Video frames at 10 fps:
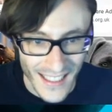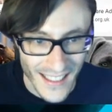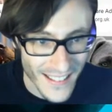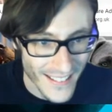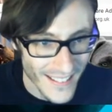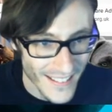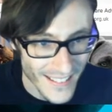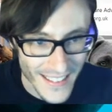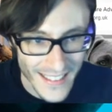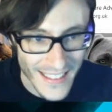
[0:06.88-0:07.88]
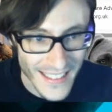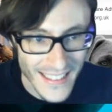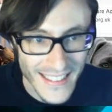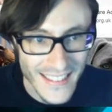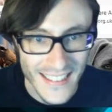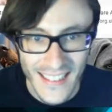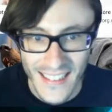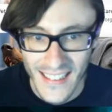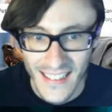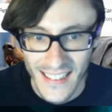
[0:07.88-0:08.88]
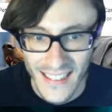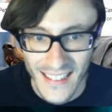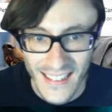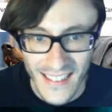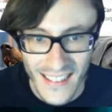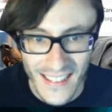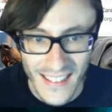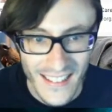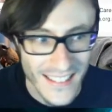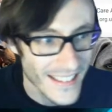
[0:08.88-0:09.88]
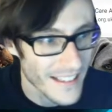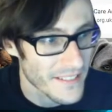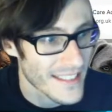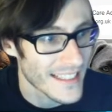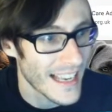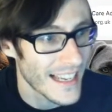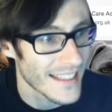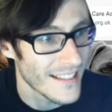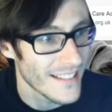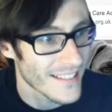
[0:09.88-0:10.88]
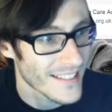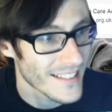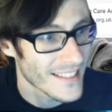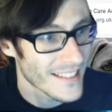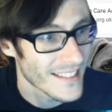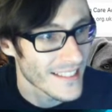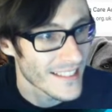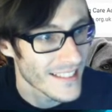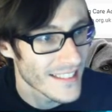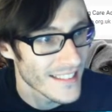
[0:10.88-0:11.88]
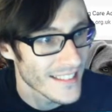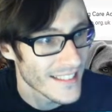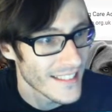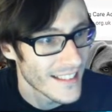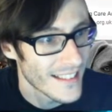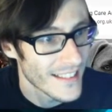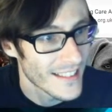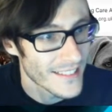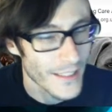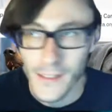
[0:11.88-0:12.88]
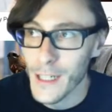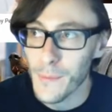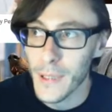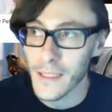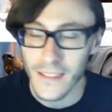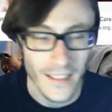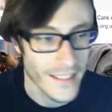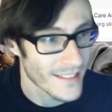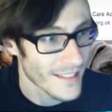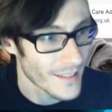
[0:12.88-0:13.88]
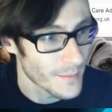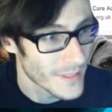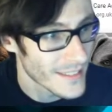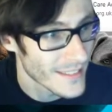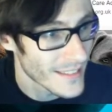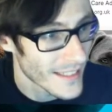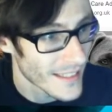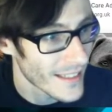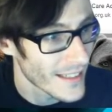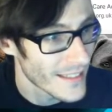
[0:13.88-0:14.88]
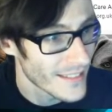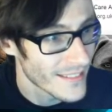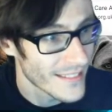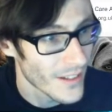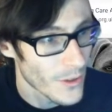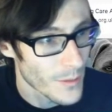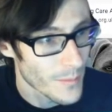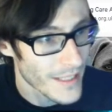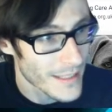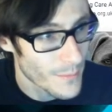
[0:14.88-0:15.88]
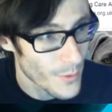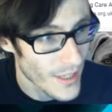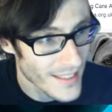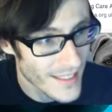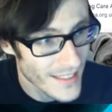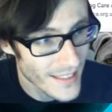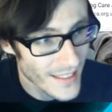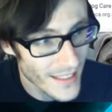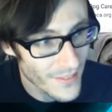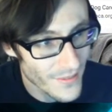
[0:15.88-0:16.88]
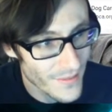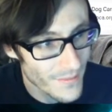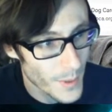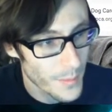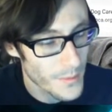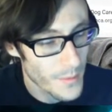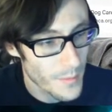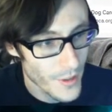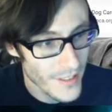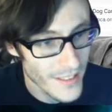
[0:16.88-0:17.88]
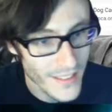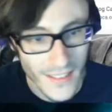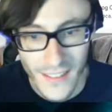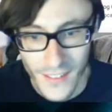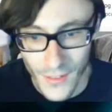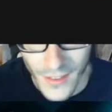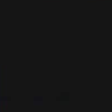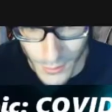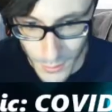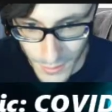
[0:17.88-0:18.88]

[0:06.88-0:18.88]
Oh, look at these. Look how sad it looks. Don't get pugs, ladies and gentlemen. They're horribly inbred. They have problems with breathing. Very cruel.